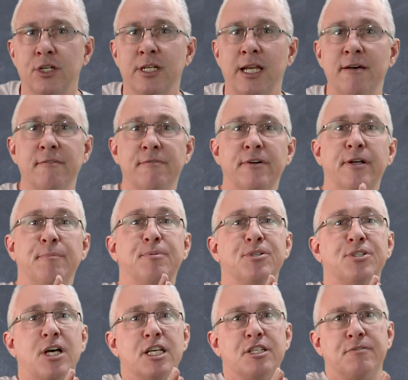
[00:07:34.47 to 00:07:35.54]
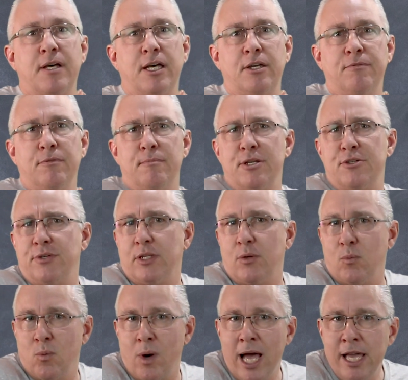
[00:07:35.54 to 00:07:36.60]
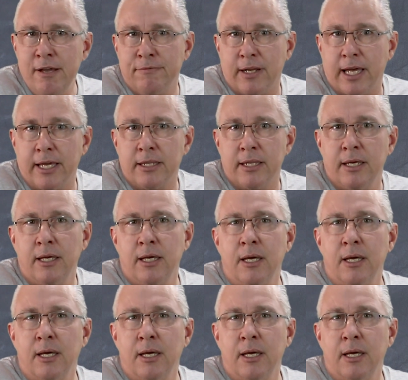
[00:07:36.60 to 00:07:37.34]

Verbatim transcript: You can have a very precise value for measuring the wavelength,